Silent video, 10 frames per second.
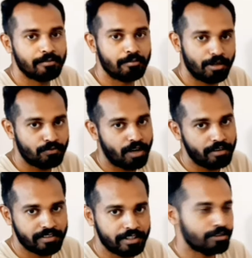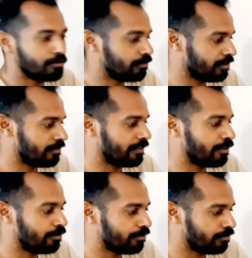But what we need to do is we need
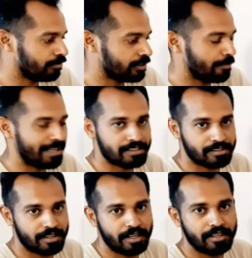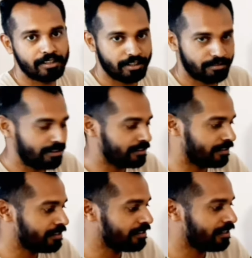to do some extra
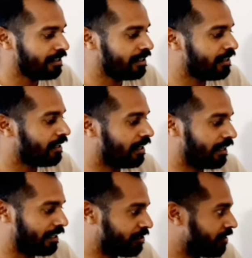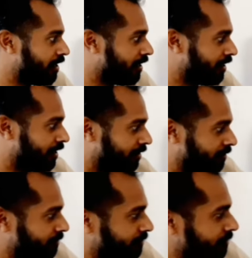decorations and extra
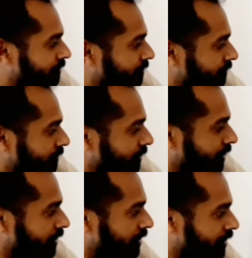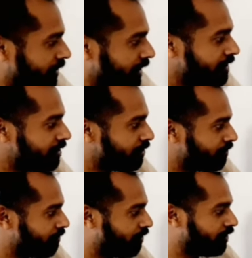things
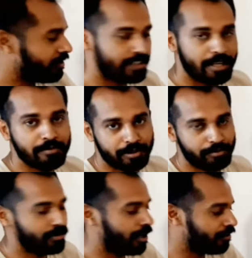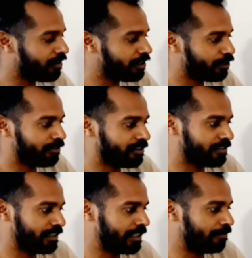for the same thing, convert into this
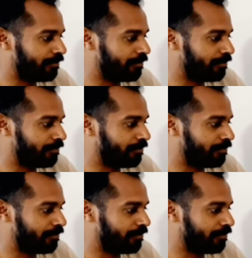theme.